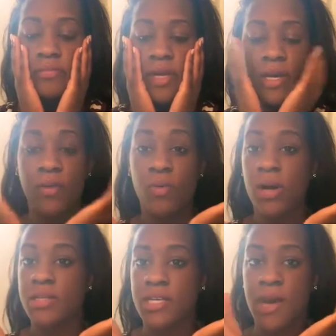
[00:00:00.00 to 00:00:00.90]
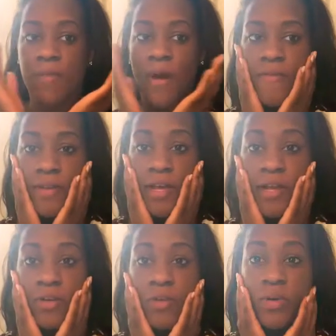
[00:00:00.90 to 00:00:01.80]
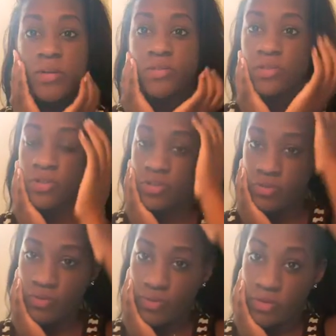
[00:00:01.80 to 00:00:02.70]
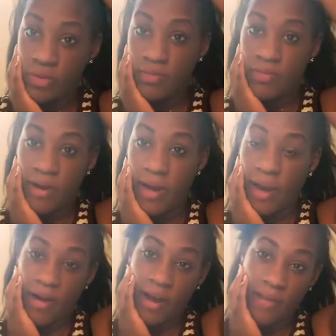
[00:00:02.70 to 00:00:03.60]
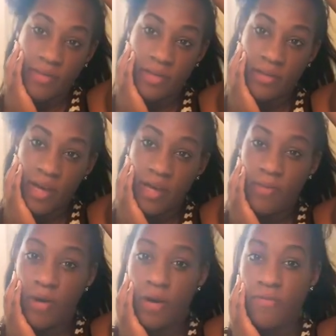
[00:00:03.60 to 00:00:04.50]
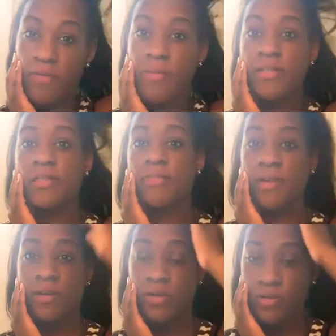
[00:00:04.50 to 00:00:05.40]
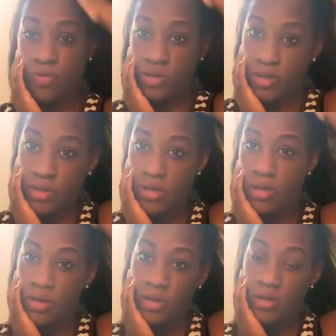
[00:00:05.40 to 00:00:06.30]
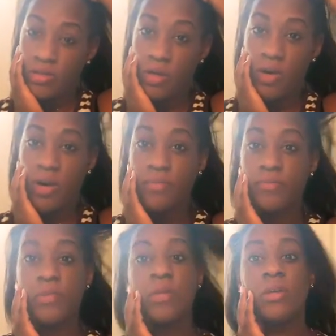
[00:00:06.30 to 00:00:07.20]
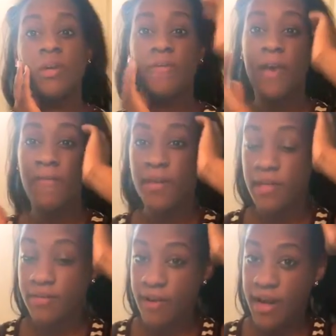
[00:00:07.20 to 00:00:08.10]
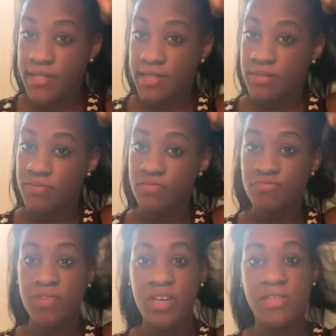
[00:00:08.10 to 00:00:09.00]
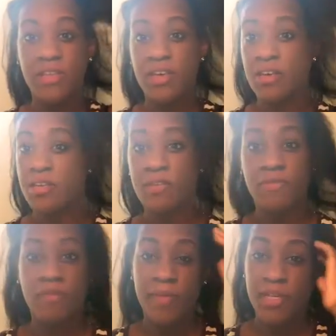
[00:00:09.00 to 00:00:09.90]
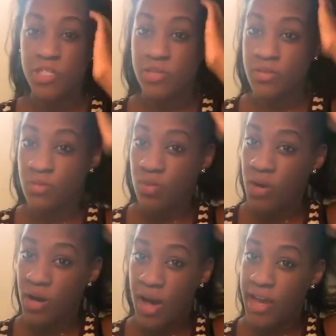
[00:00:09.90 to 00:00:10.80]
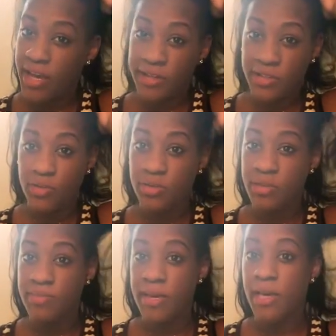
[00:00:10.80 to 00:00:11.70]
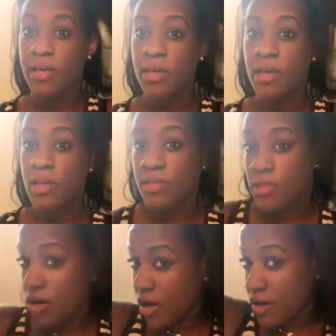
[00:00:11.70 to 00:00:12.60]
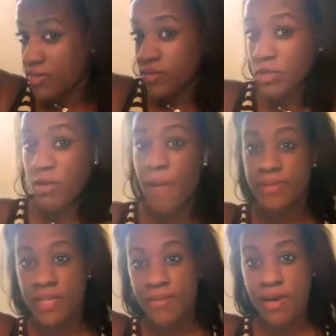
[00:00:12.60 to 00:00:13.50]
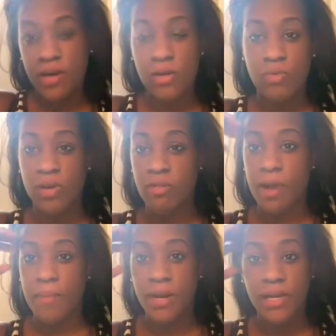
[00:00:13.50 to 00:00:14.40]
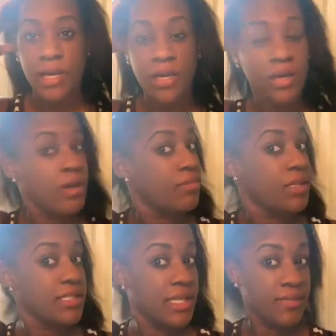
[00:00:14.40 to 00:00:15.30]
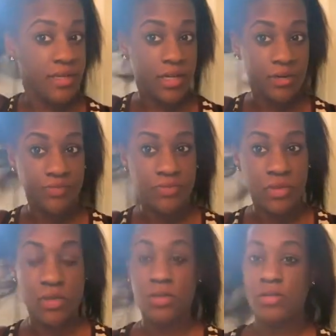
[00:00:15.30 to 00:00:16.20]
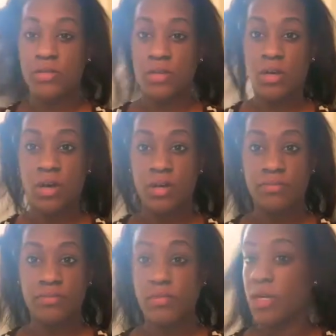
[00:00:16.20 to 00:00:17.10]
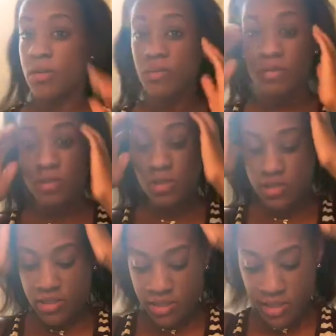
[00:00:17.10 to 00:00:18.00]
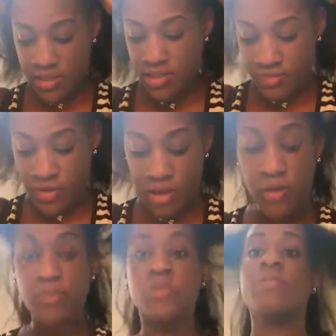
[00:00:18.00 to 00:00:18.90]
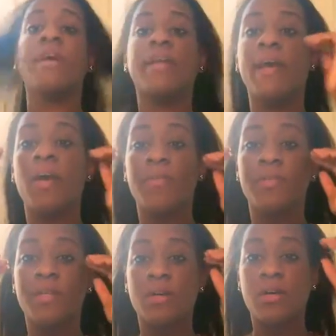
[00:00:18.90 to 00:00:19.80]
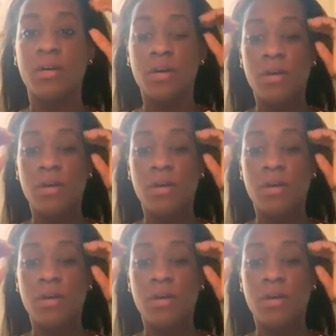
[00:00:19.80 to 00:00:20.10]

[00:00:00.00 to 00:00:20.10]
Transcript: I don't want it to come off, and I don't know what else to do for my hair cap to not come off and mess up my hair in the morning. So if you have any advice, anything, any information on what I can do to make the wrap stay better when I wrap it at night, please let me know. So yeah, so let's just get to this video. So right now I'm just gonna